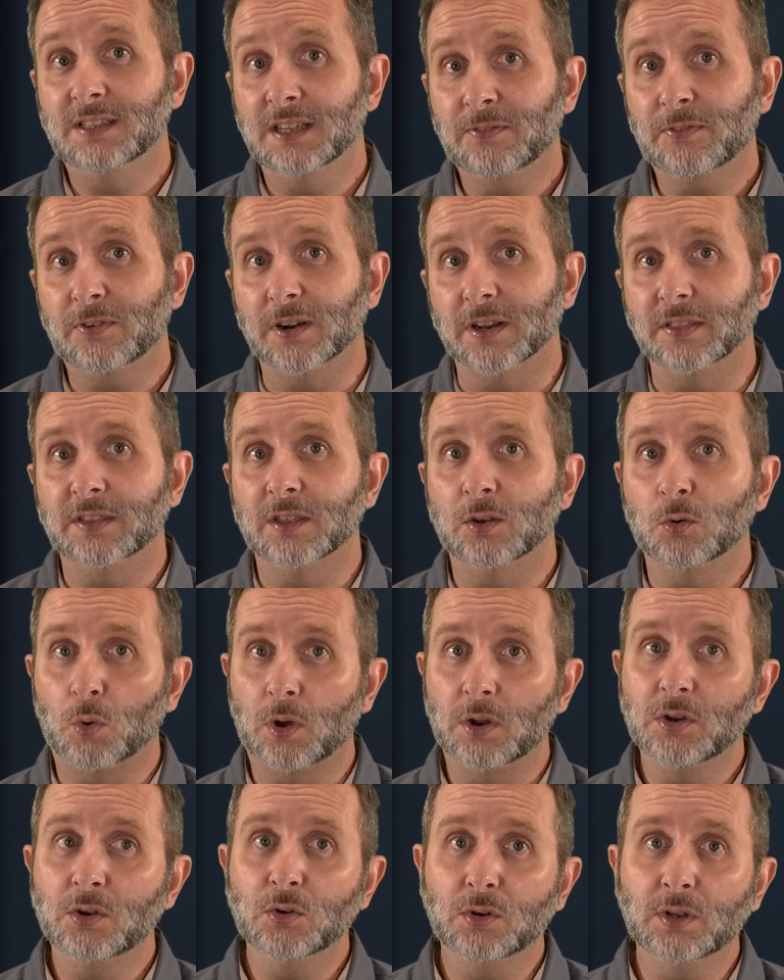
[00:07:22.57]
different than
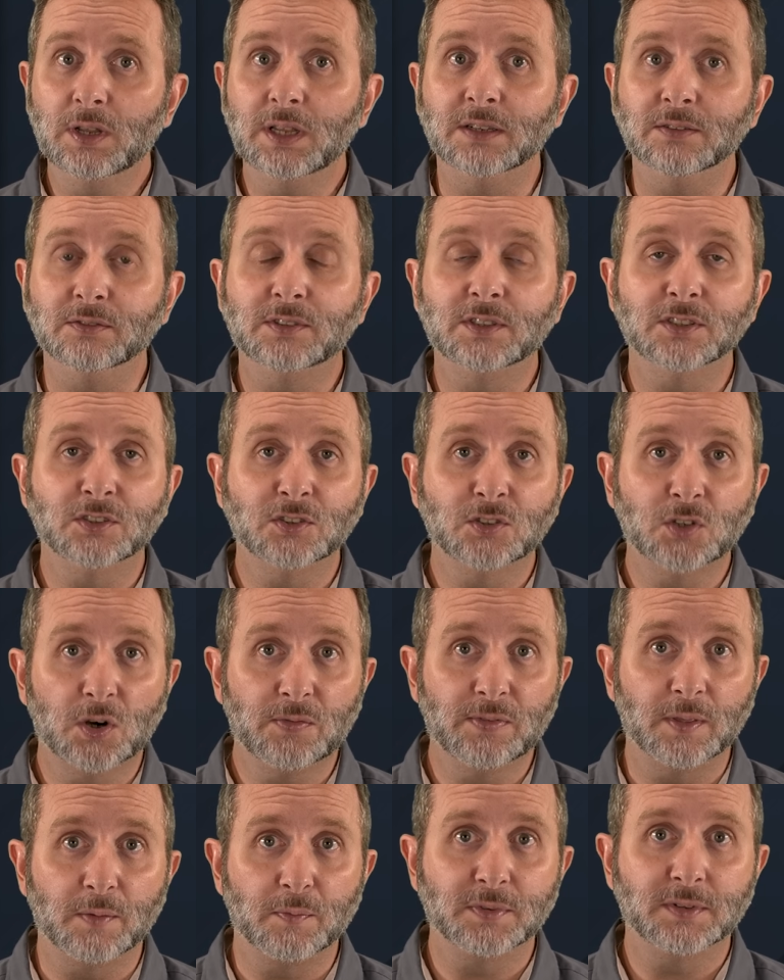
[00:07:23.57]
one who lives to
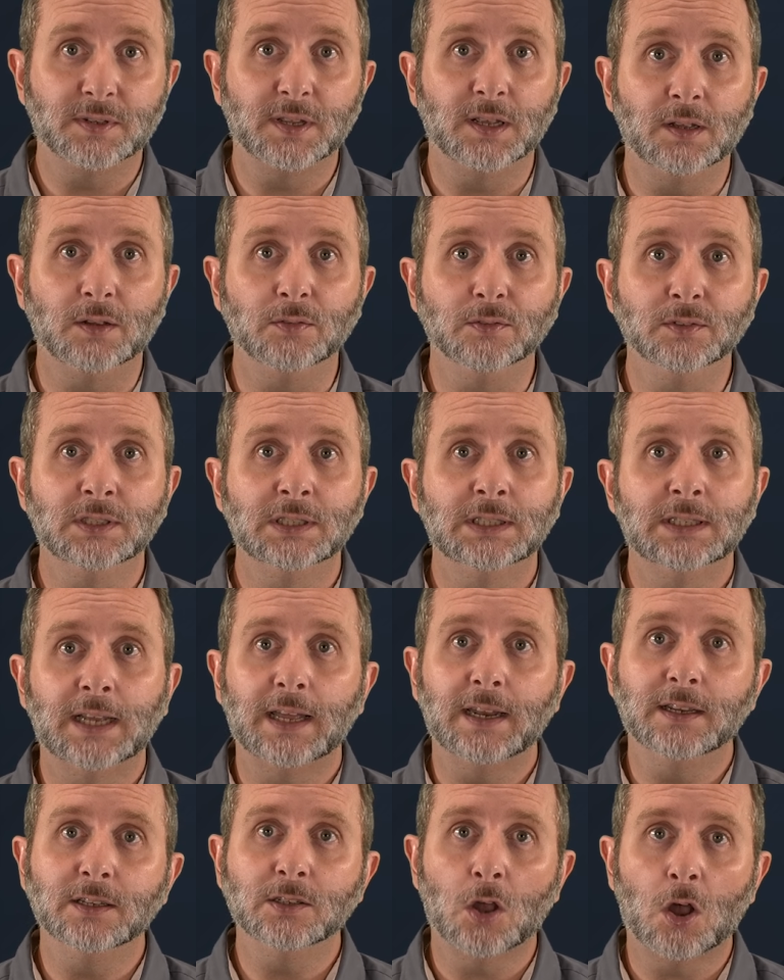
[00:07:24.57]
serve themselves
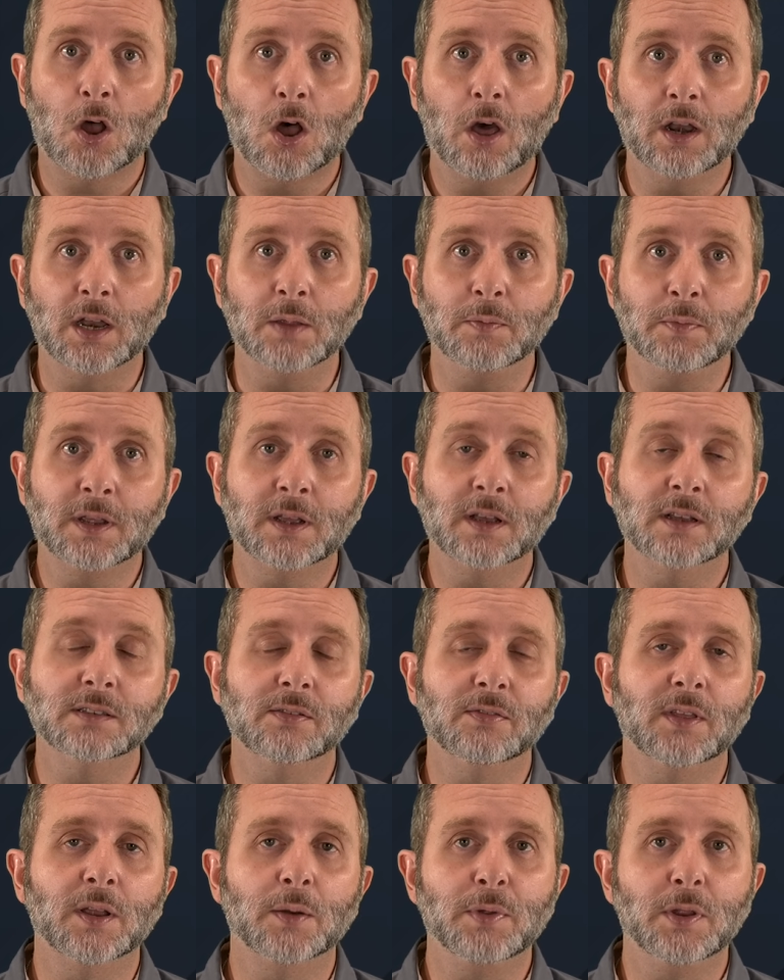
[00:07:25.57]
and is haughty because
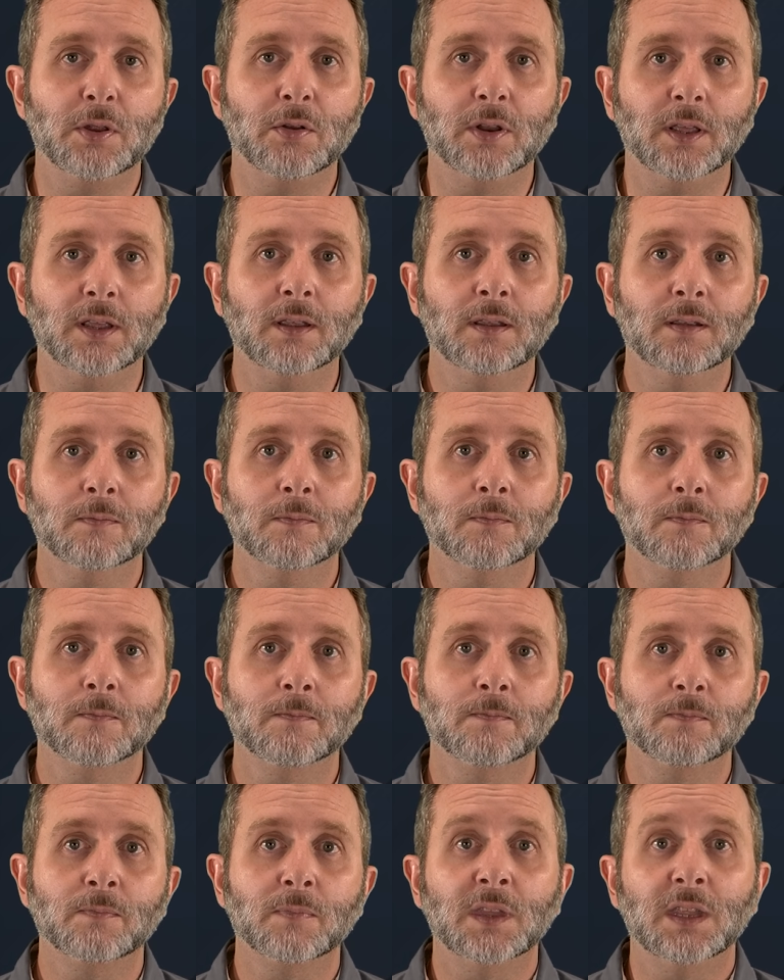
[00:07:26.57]
of their beauty.
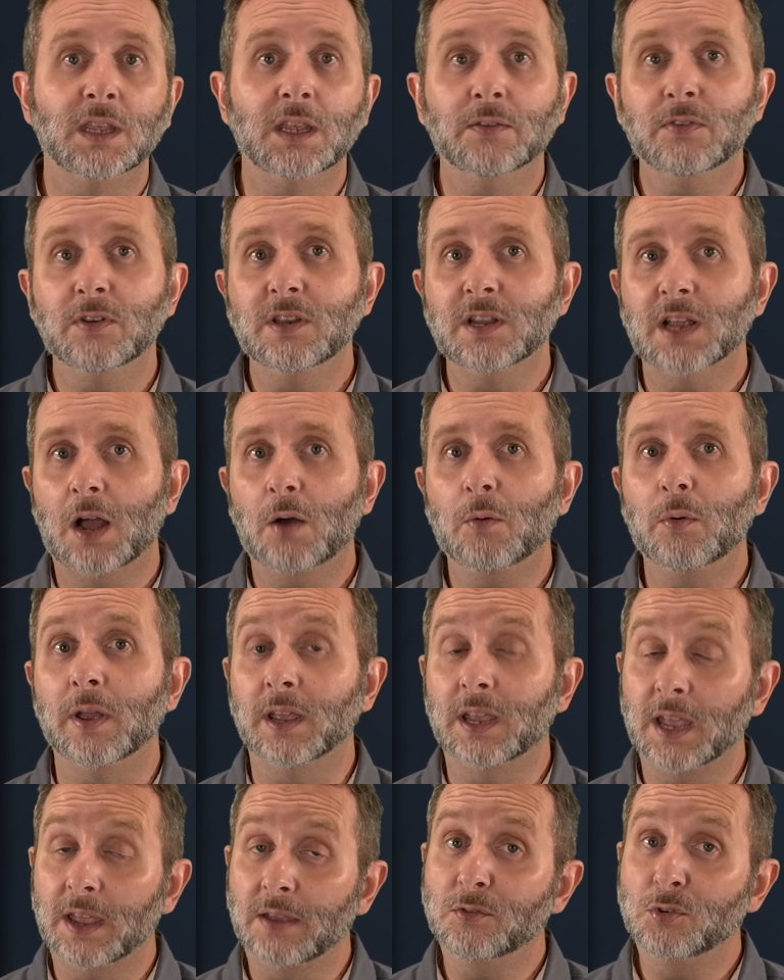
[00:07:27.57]
Even Yahweh
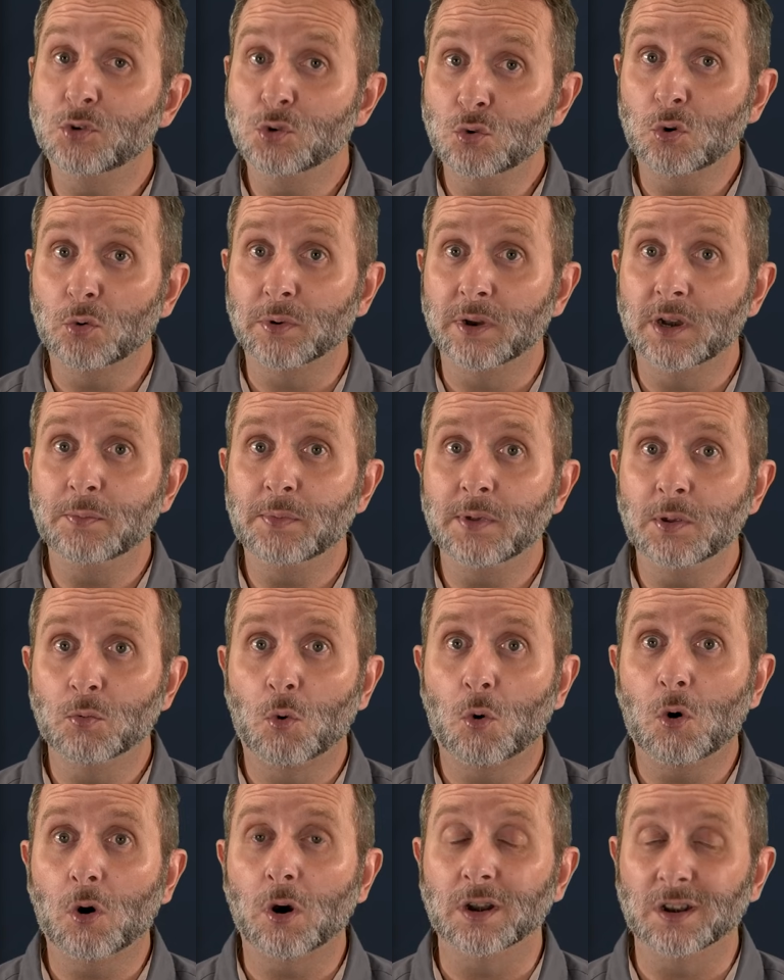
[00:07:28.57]
gave jewelry to be
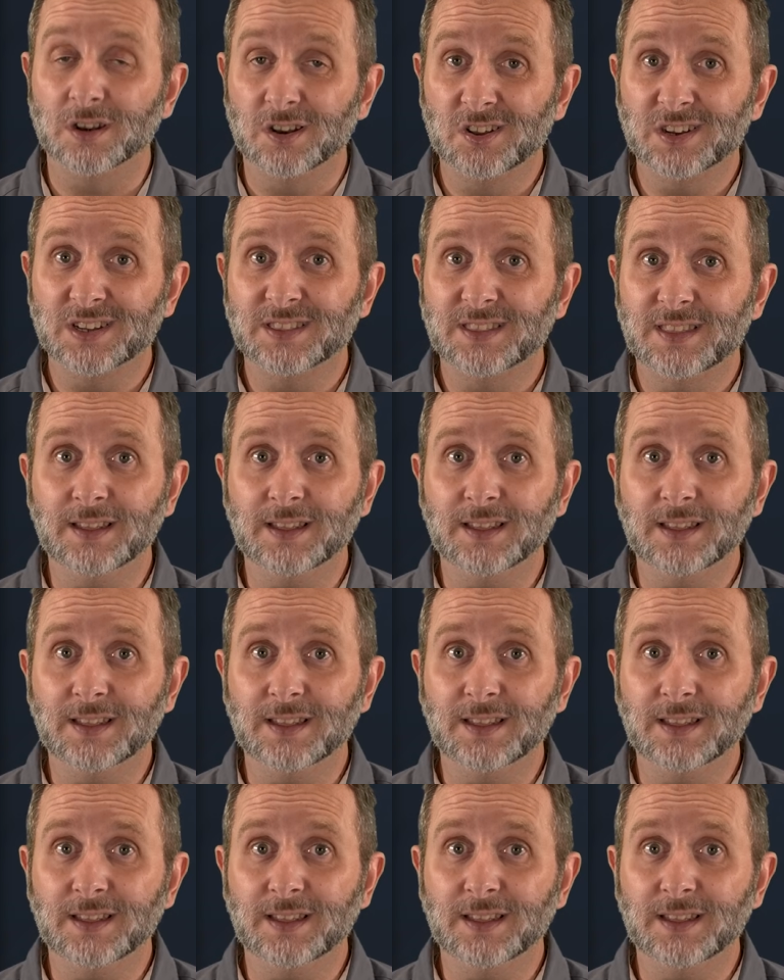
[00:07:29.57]
worn. Look at